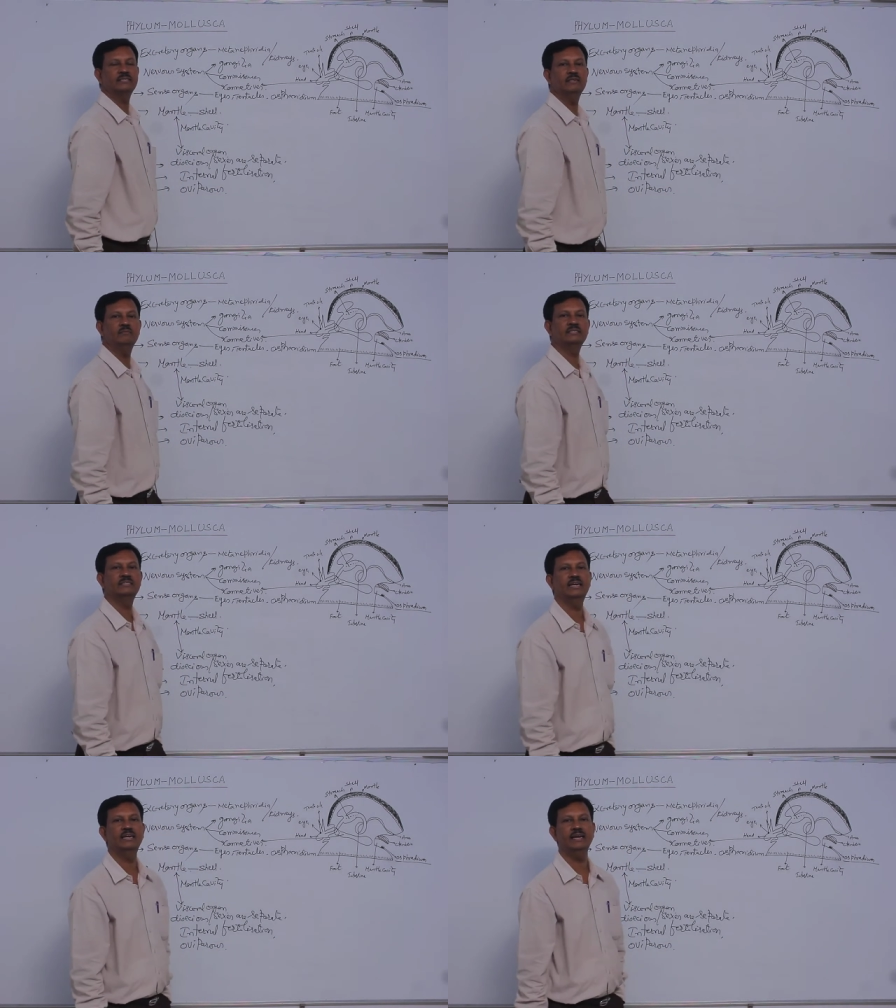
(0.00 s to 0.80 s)
animals,
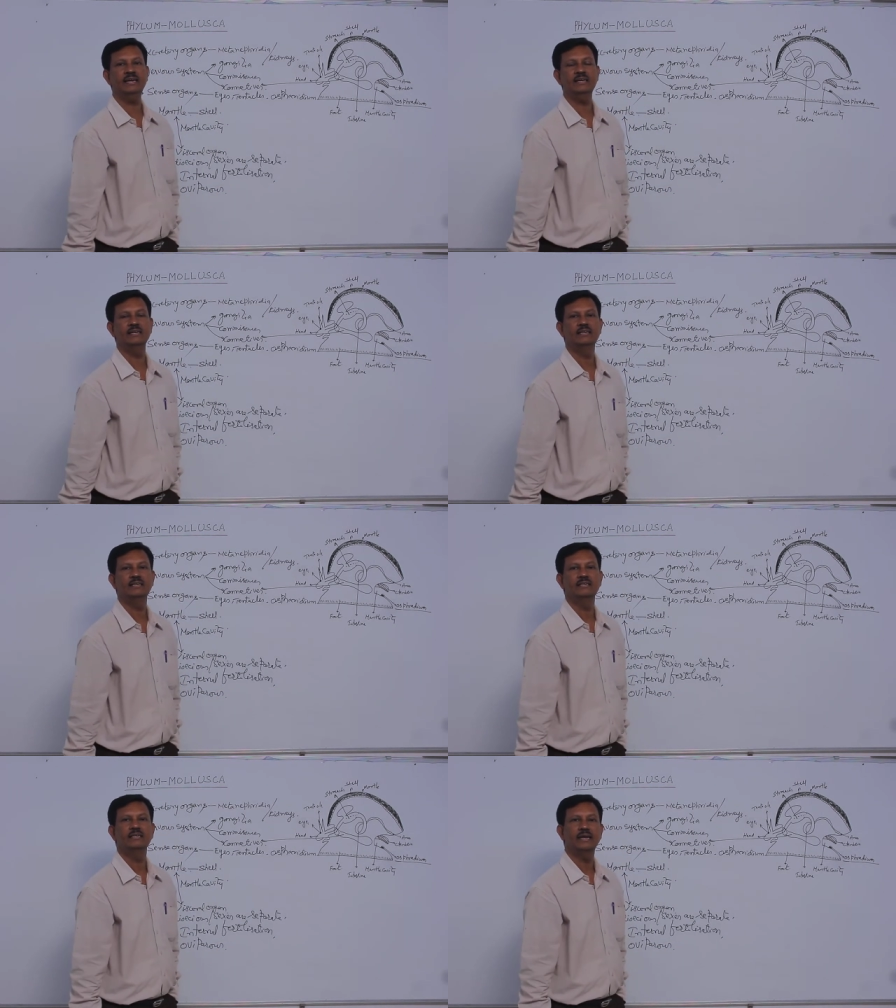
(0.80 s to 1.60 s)
they lay
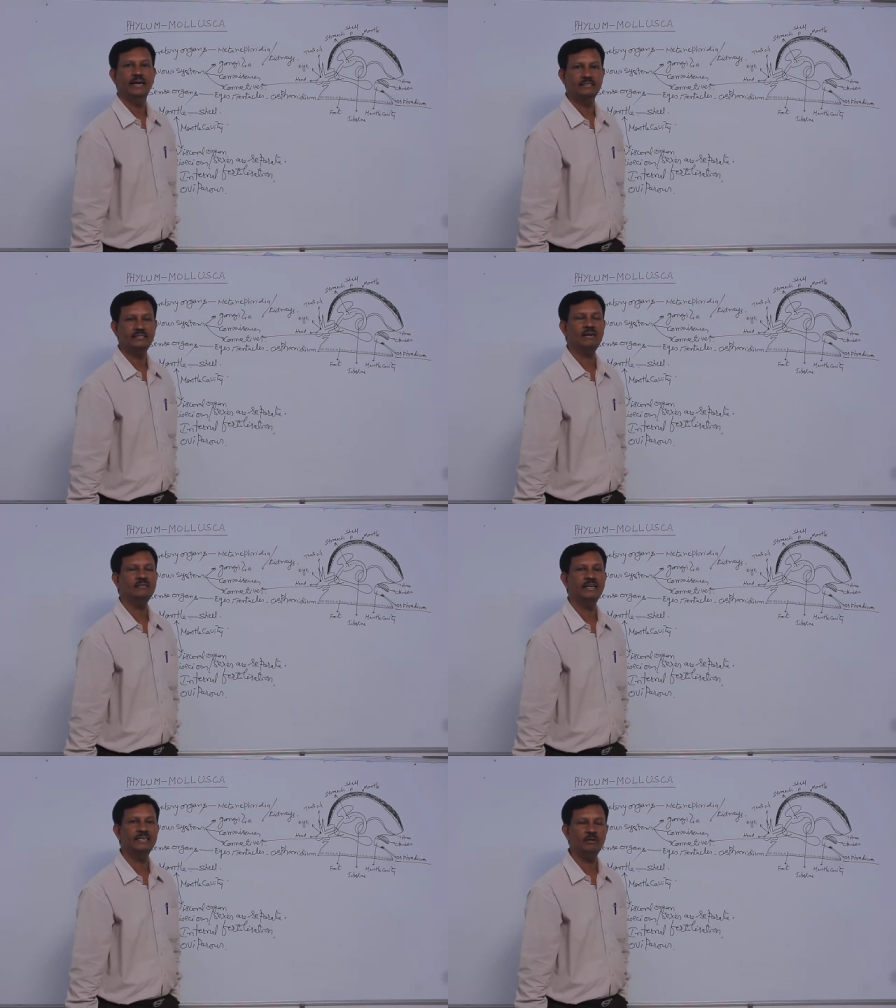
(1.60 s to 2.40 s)
eggs
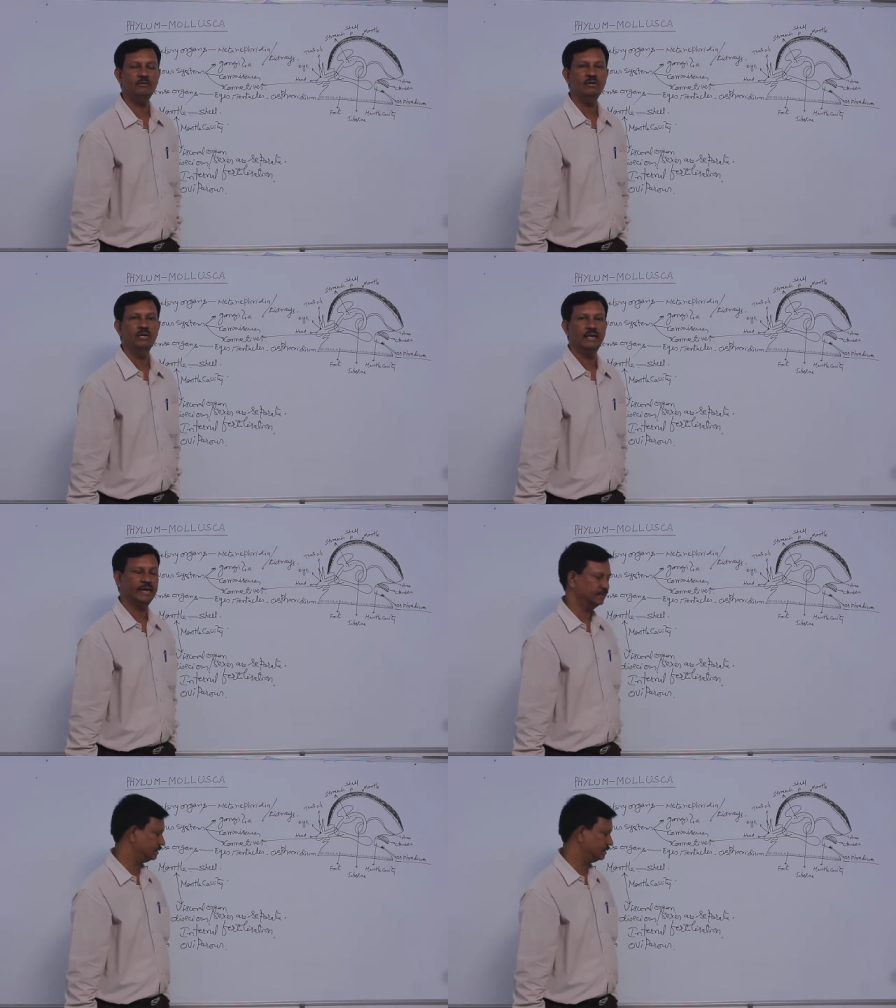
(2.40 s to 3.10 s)
or they give eggs,